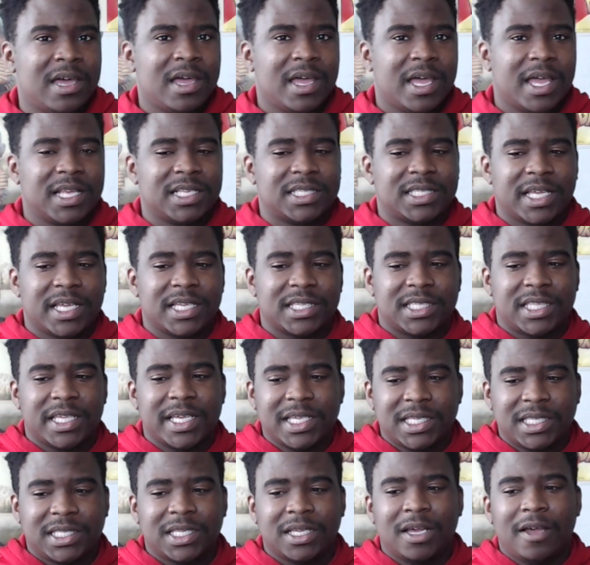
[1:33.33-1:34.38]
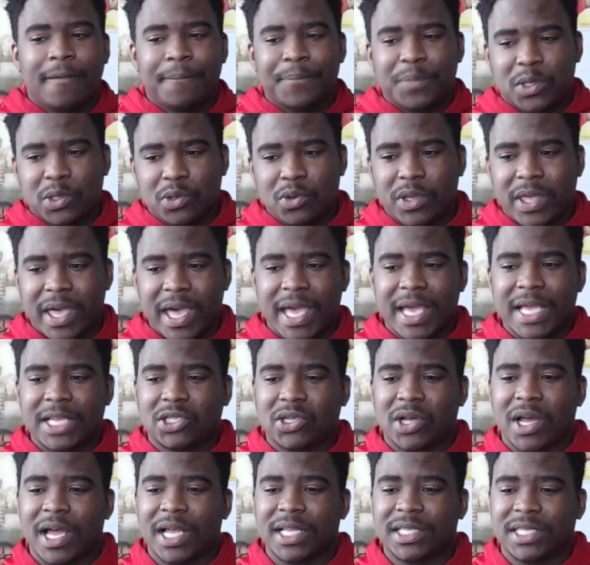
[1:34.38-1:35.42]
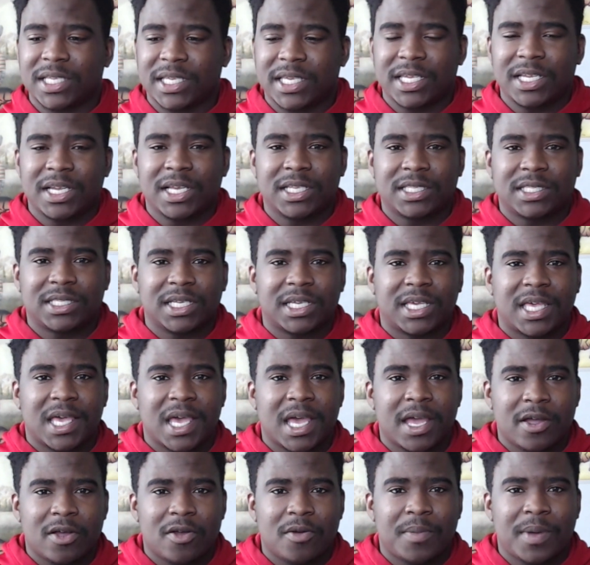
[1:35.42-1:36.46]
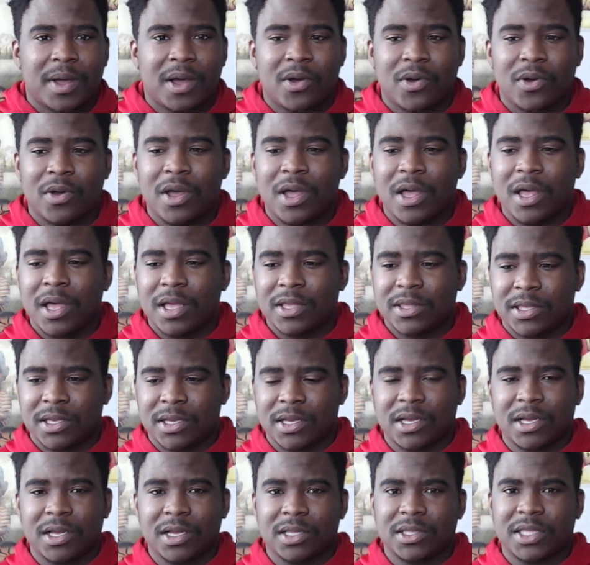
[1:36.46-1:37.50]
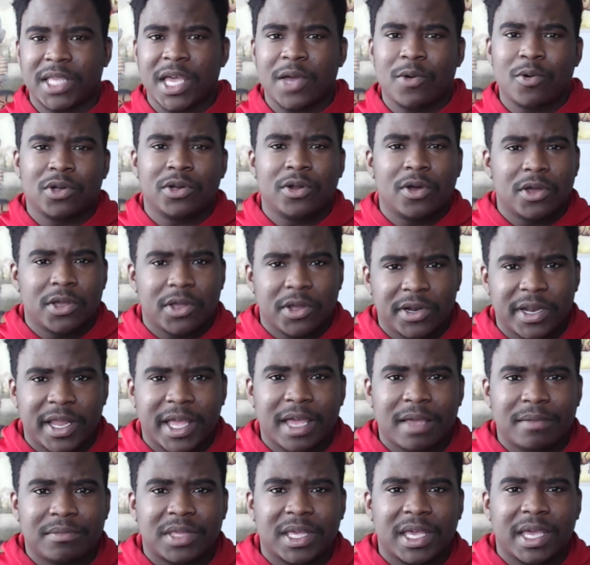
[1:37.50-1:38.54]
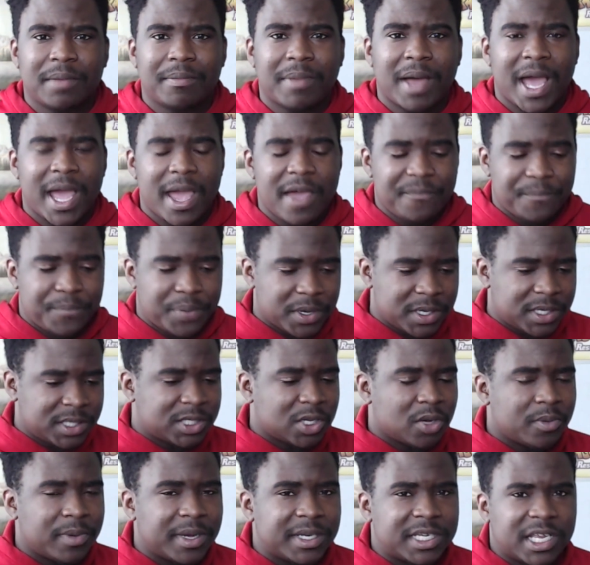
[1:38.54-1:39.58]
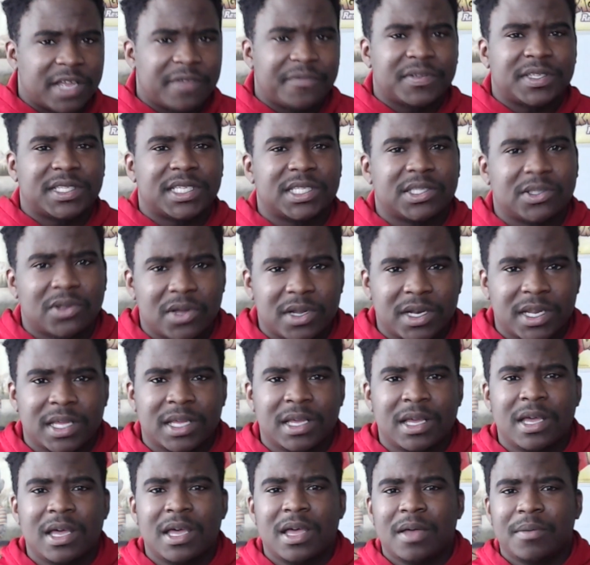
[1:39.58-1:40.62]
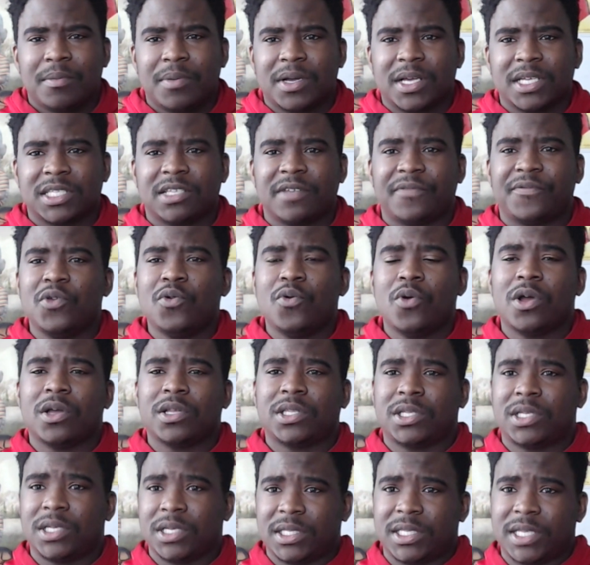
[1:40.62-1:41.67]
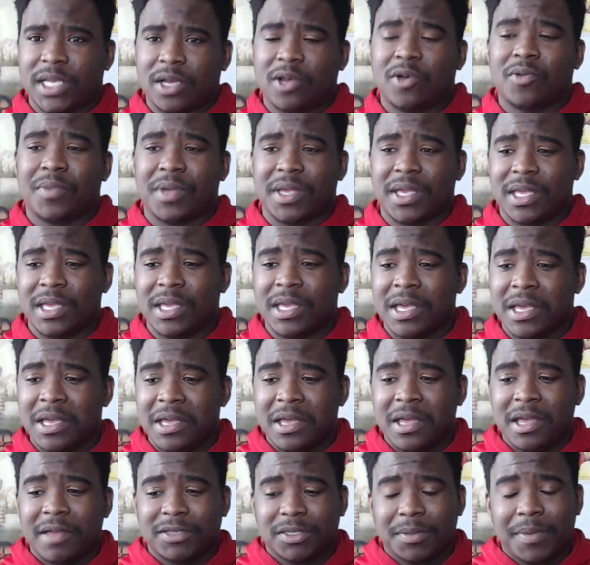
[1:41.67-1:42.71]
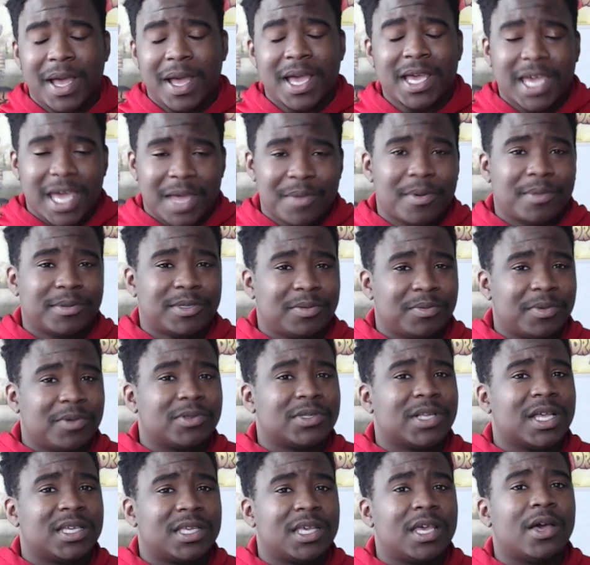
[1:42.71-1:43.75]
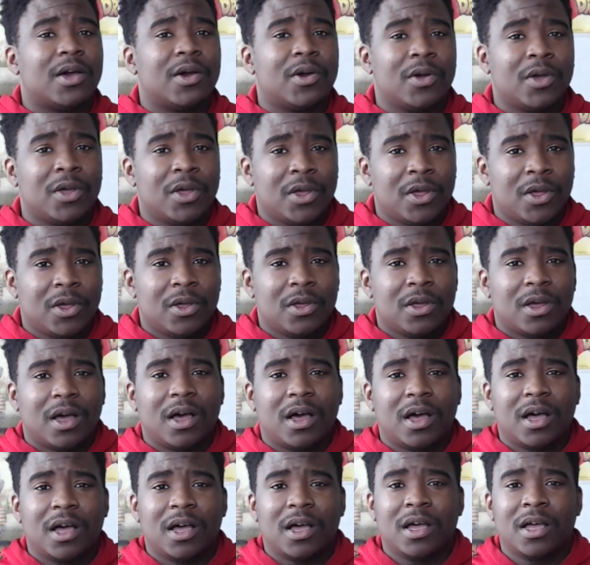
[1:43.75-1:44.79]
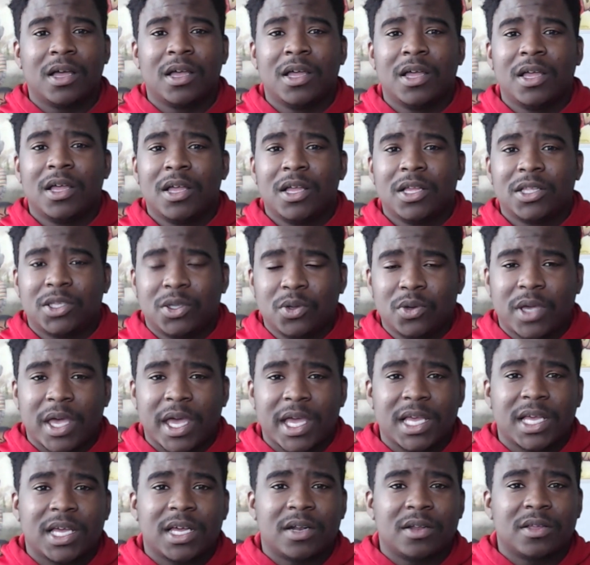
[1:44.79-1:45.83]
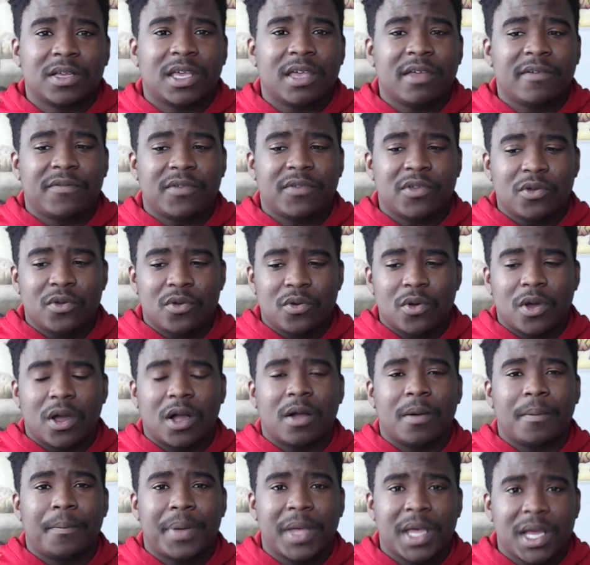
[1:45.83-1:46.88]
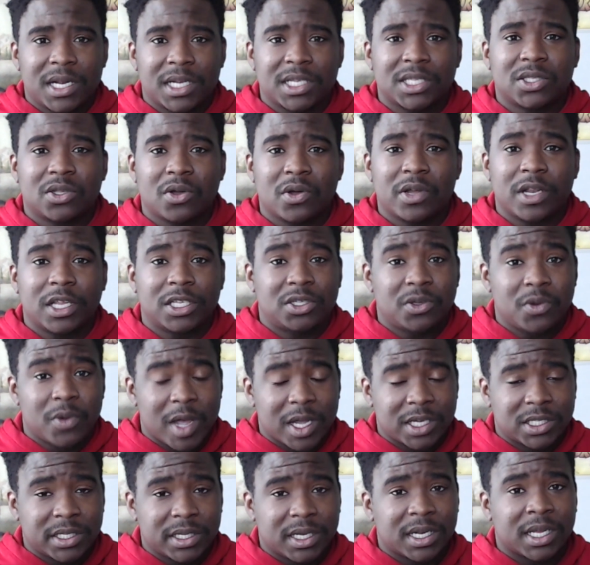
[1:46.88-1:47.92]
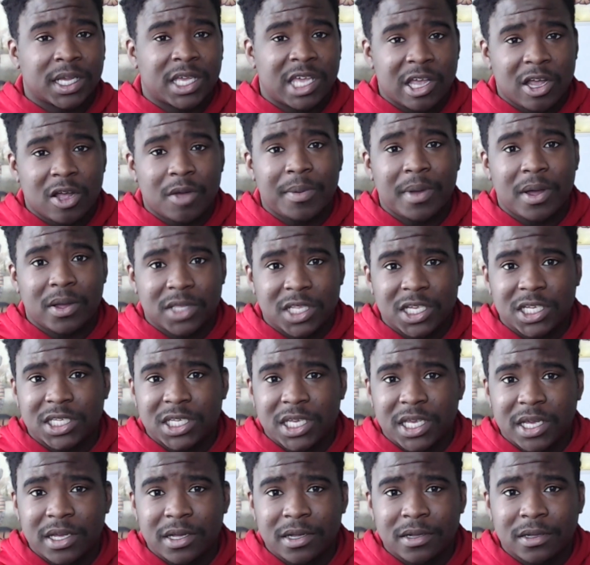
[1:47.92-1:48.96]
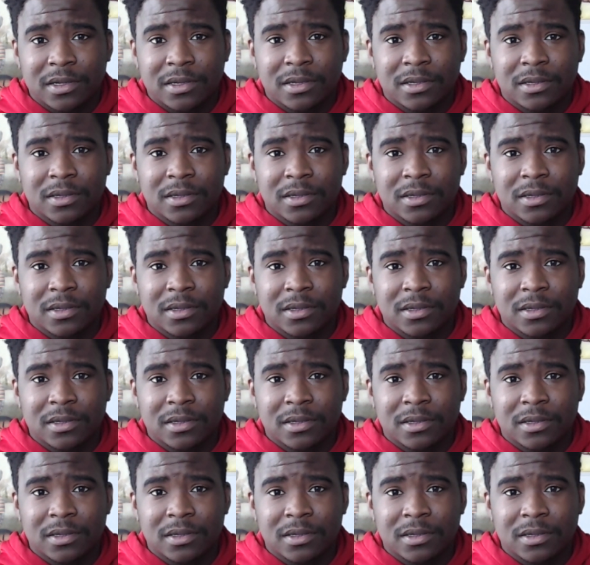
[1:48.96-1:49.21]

is, is this two K trying to get us to care about the they will know your name thing by putting so much emphasis on it? Because if you were to tell me, somebody came up to me and was like, yo, uh, two K going to give you a compelling story that you actually going to care about this year,